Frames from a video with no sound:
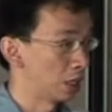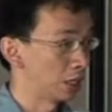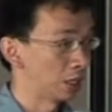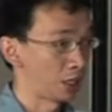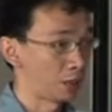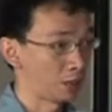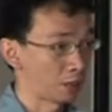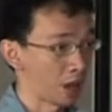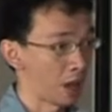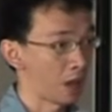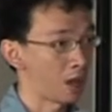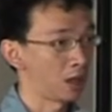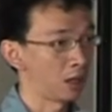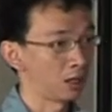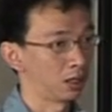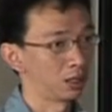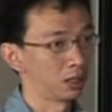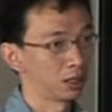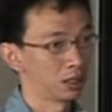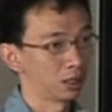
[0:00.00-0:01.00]

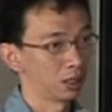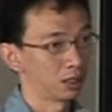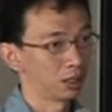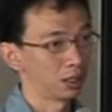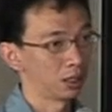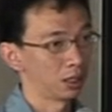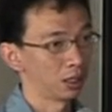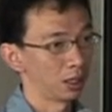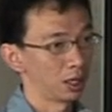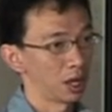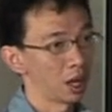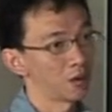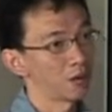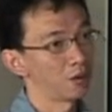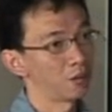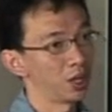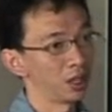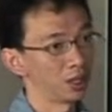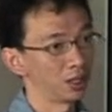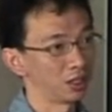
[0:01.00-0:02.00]
Japan,
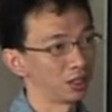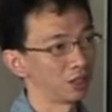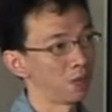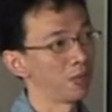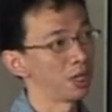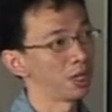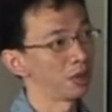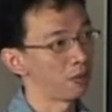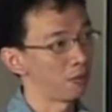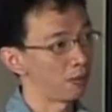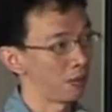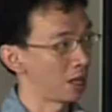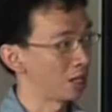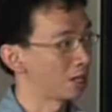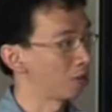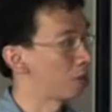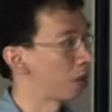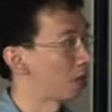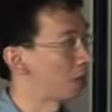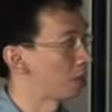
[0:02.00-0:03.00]
Arabic is being
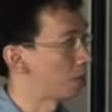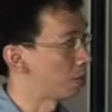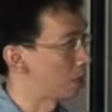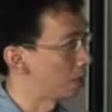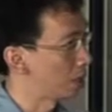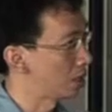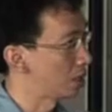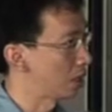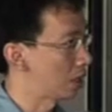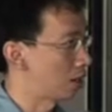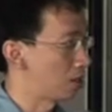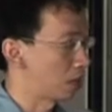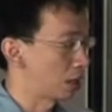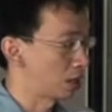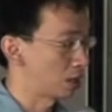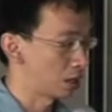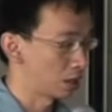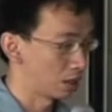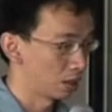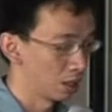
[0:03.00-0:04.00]
replaced by Japanese
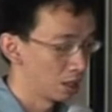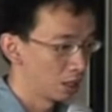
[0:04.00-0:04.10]
character.